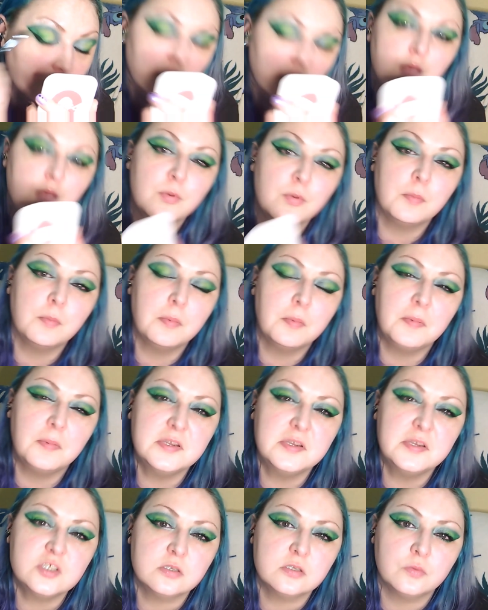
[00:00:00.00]
I probably
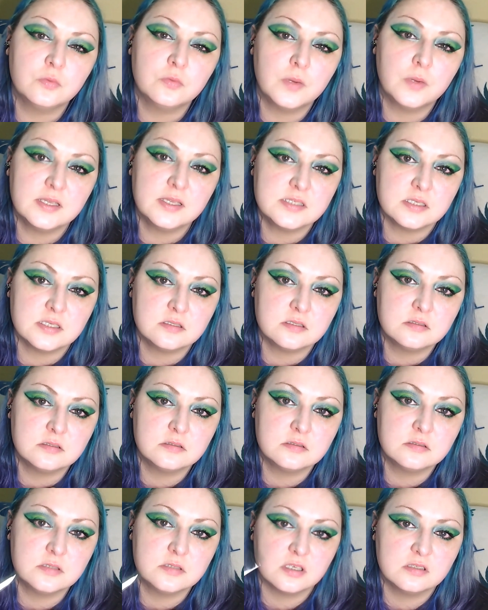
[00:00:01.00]
should have waited
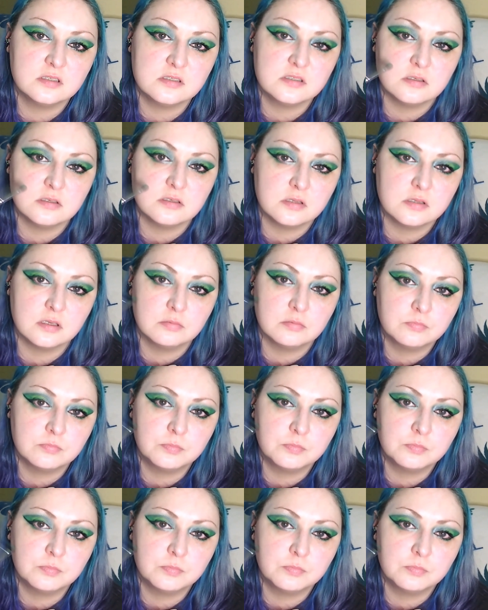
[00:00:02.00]
to do the